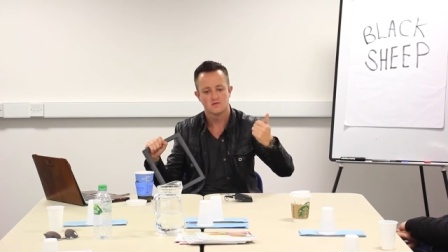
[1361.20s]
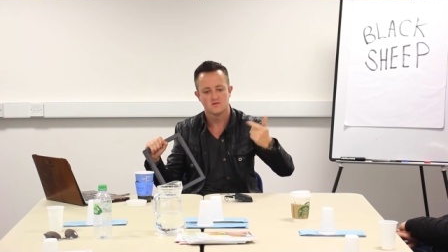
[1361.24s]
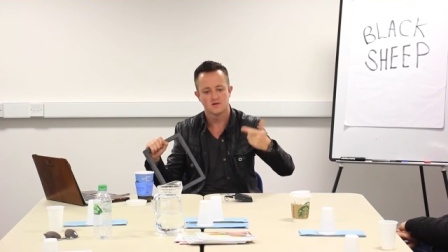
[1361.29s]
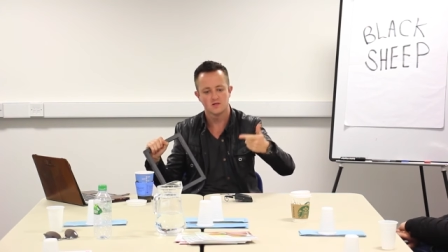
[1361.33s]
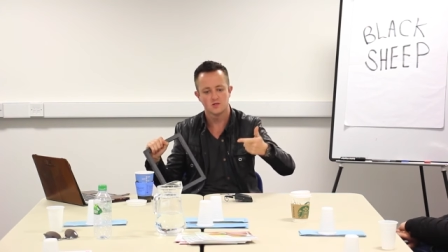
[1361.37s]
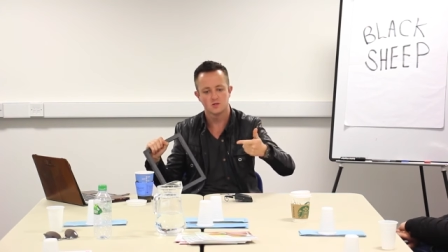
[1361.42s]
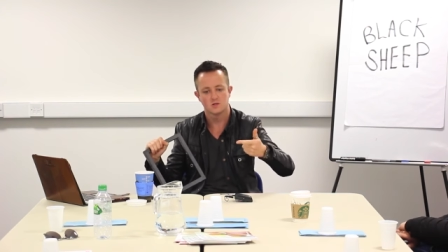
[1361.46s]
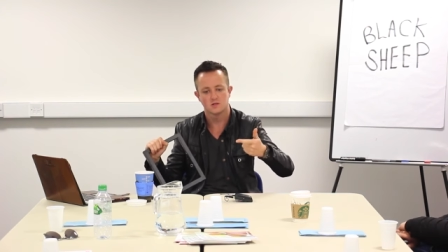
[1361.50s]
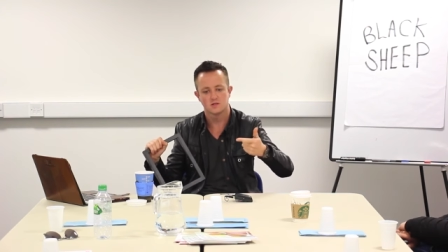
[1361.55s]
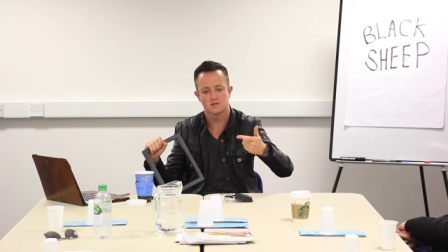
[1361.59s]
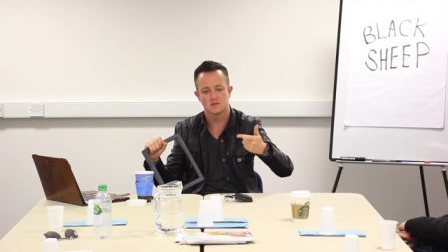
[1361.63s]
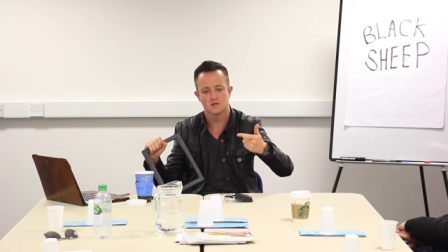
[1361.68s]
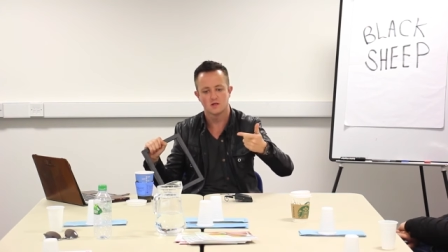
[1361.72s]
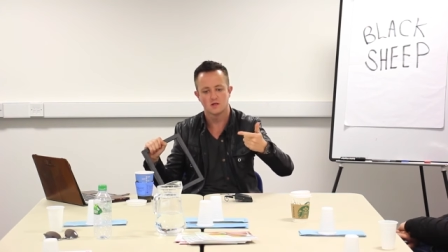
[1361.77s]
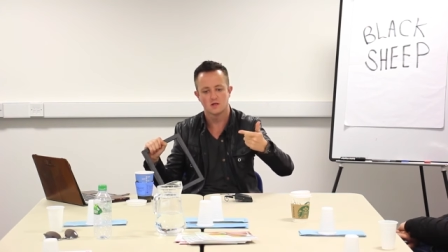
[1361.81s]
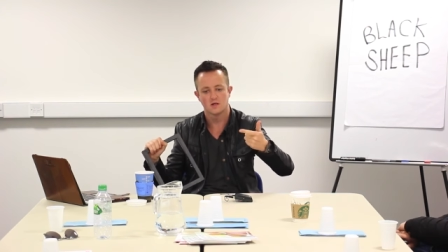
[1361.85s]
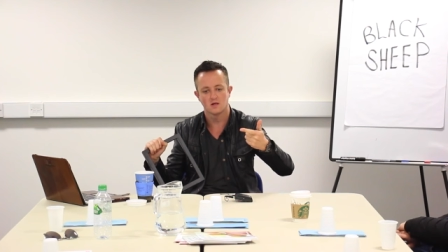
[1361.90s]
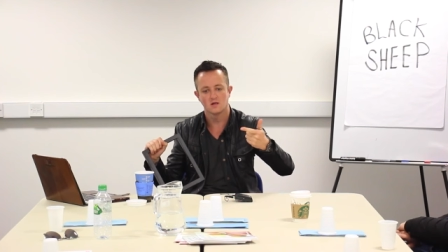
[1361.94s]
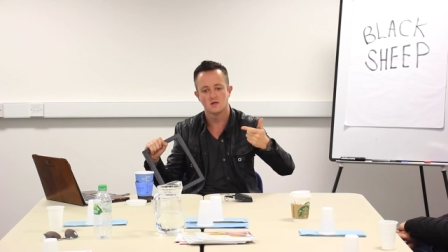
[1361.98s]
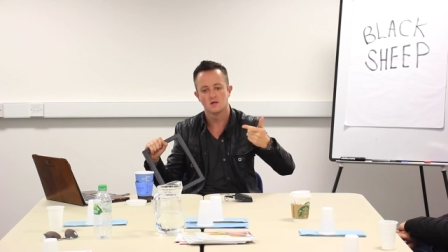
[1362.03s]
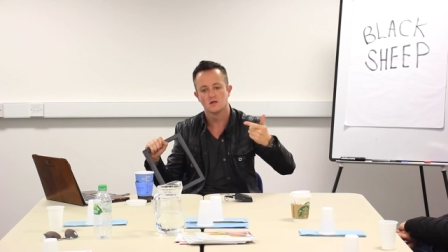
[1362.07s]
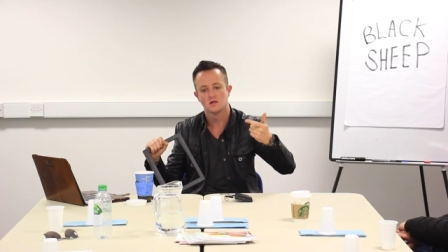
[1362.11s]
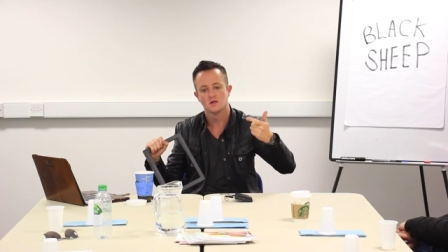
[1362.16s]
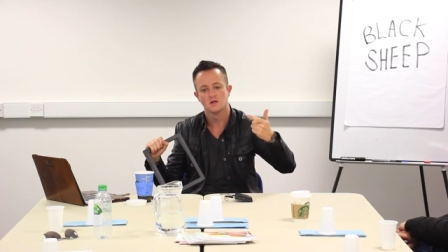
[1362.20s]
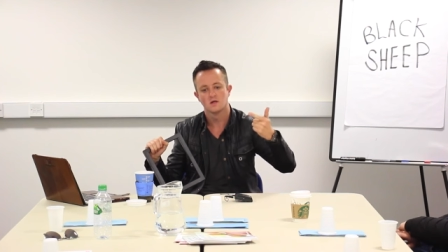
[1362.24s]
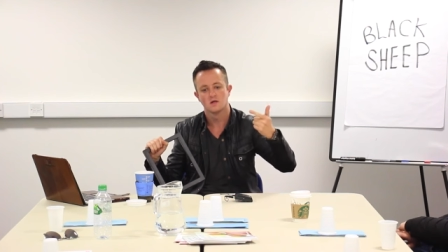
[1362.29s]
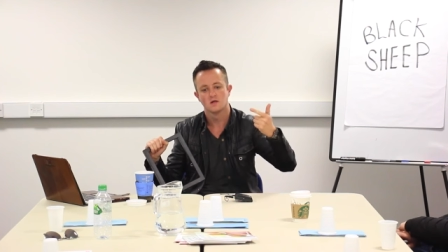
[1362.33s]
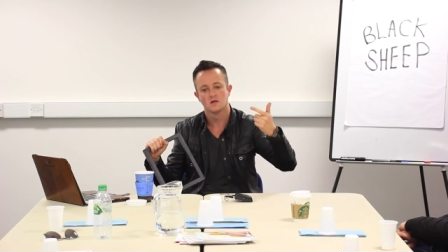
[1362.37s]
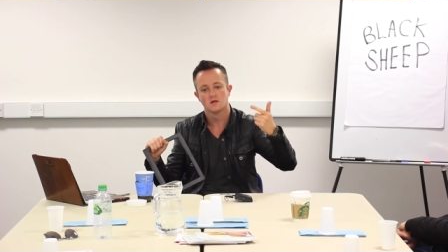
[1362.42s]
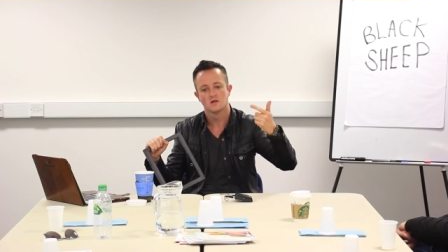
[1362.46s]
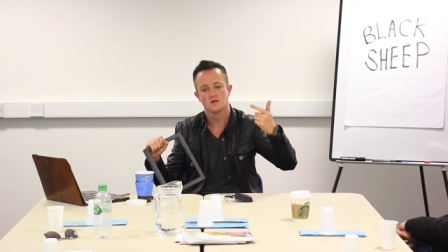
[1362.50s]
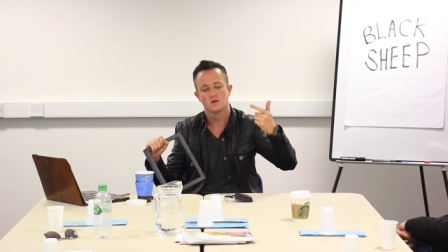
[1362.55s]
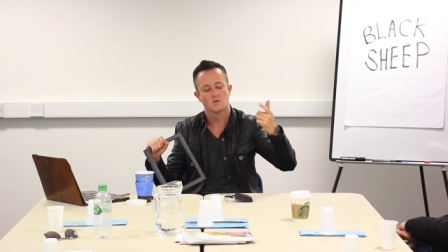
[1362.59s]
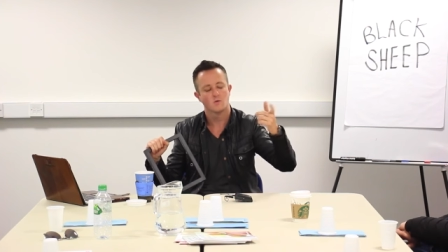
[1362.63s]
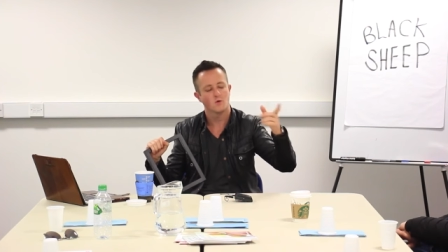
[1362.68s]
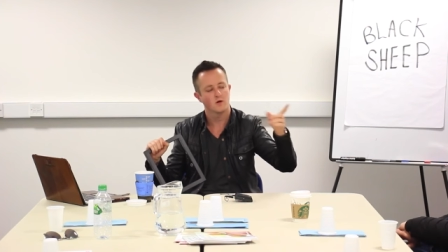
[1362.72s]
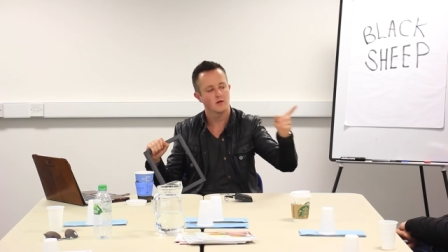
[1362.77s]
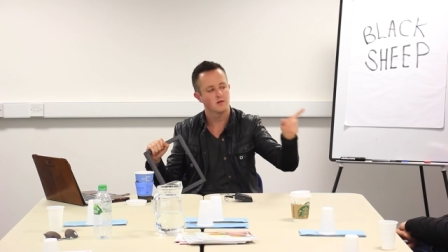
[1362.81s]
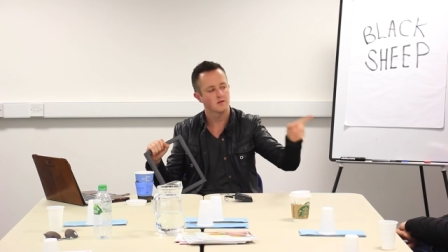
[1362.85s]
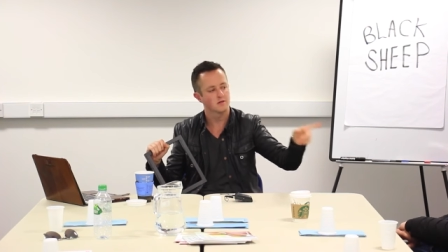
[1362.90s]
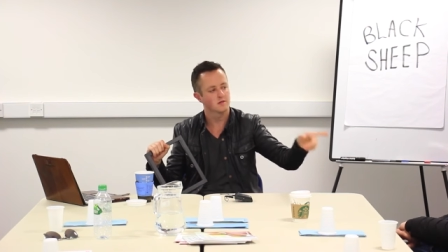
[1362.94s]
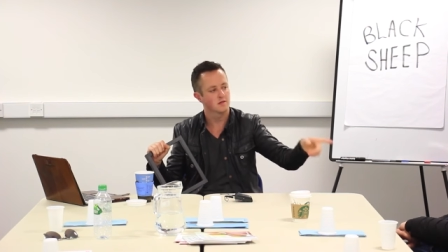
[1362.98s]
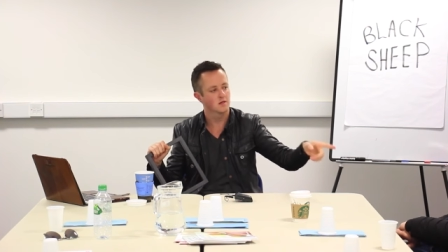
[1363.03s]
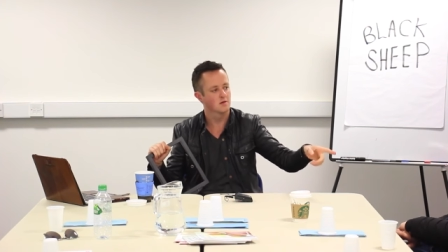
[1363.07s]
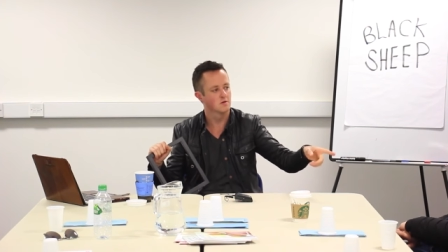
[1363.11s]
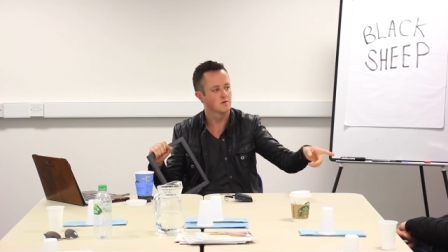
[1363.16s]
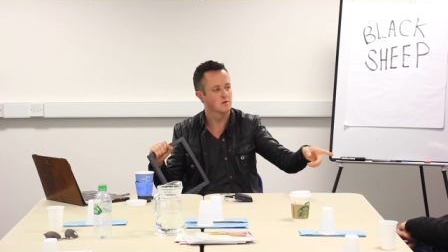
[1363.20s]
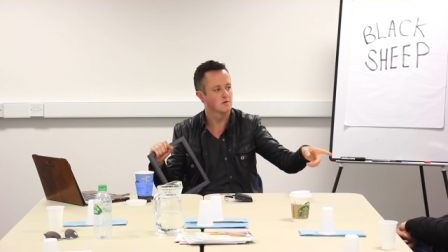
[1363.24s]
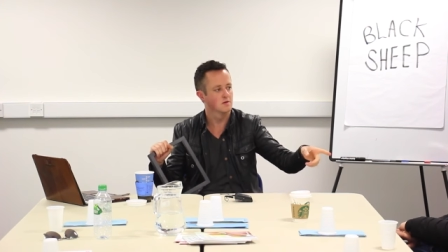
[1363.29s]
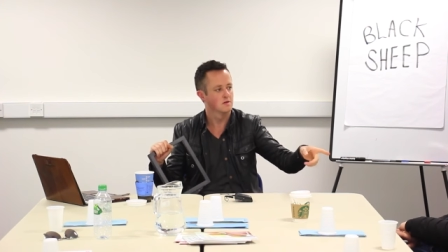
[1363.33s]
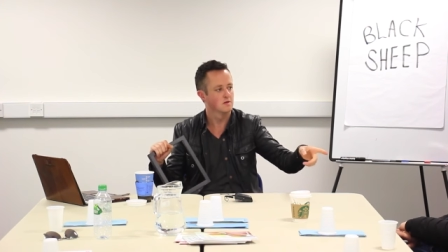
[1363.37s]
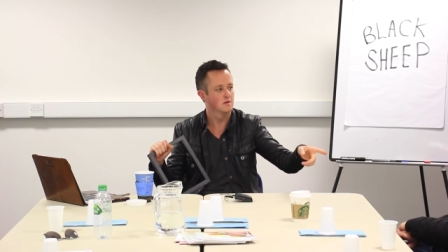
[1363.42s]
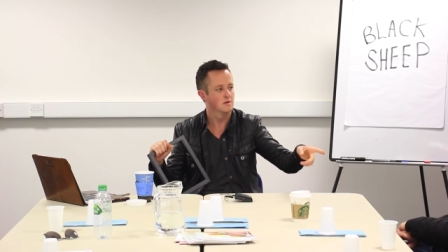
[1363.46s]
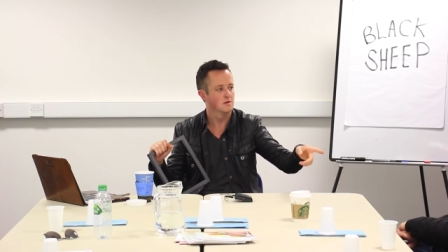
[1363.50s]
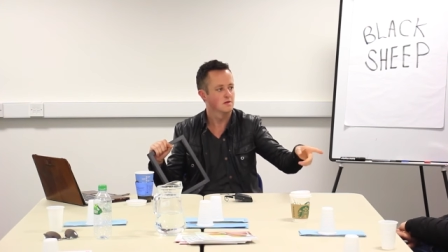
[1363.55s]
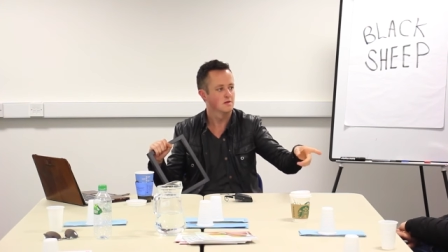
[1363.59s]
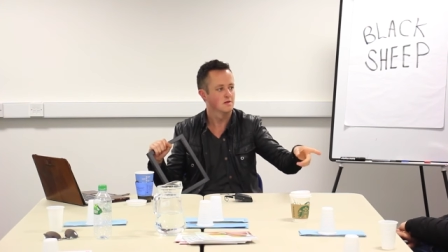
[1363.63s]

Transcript: you're interesting, why are you single?